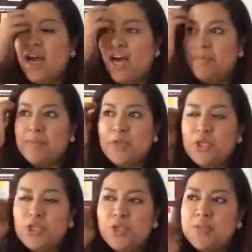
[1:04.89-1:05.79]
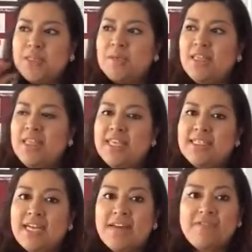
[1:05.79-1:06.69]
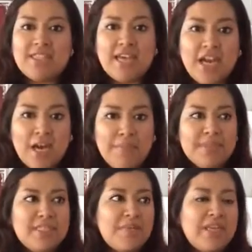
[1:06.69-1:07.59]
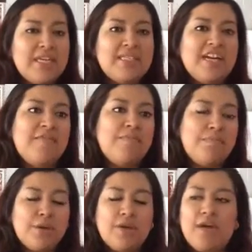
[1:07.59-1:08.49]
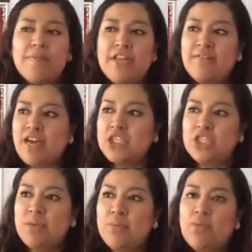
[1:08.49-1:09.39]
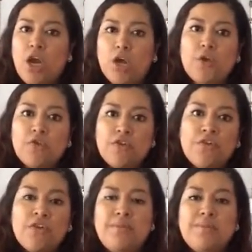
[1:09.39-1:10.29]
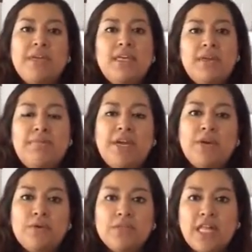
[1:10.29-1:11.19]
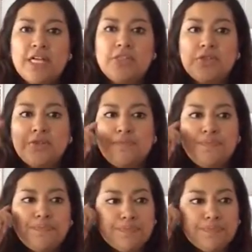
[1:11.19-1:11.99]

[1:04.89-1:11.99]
I'm gonna show you some of the things that I've set up, some things that I've actually brought over from my old classroom,